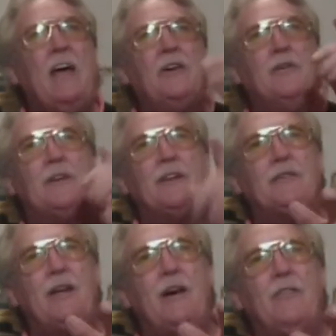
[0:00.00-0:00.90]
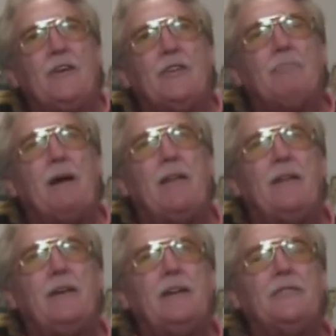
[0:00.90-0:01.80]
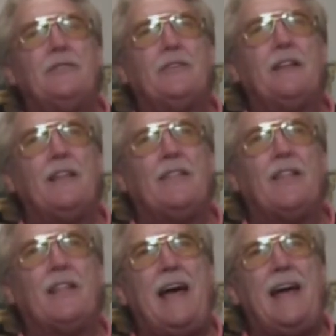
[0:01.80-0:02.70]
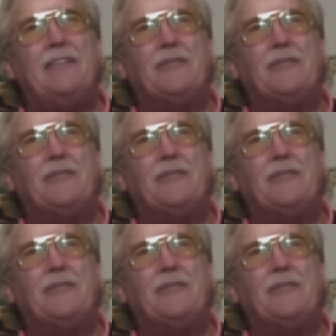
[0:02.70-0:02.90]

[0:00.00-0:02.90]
and you can tell this by looking at the line